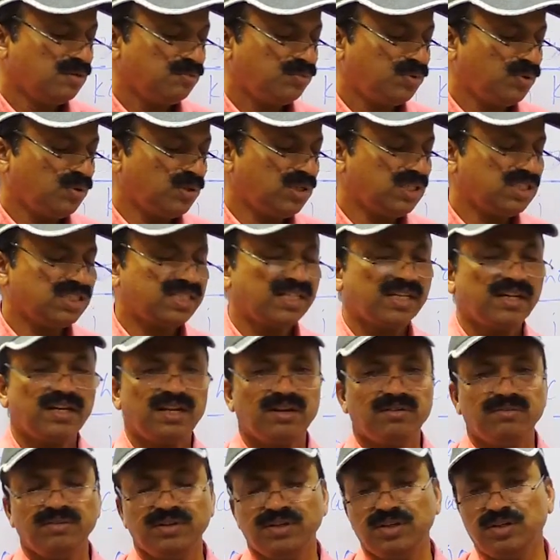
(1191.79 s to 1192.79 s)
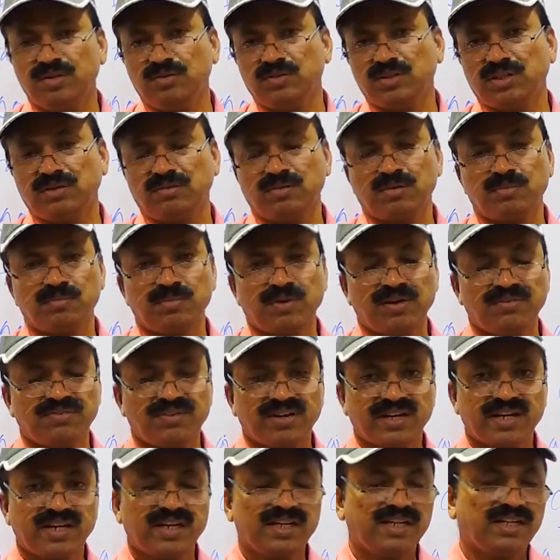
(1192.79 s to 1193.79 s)
Police and revenue, they were
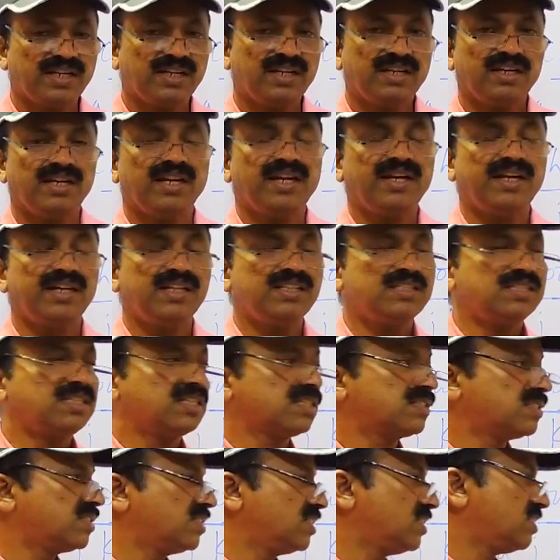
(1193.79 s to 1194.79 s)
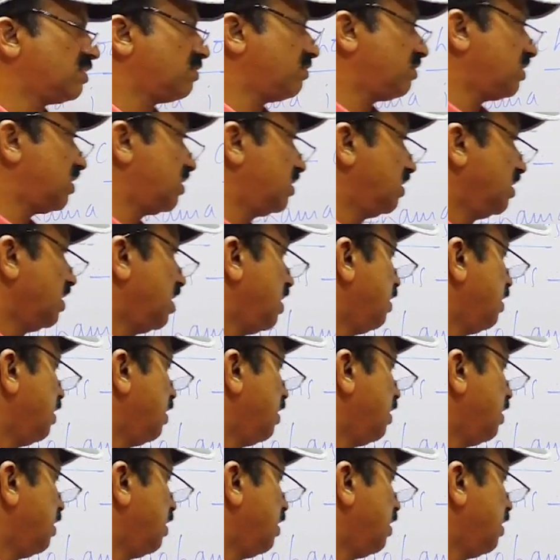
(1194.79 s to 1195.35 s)
bifurcated in 1867.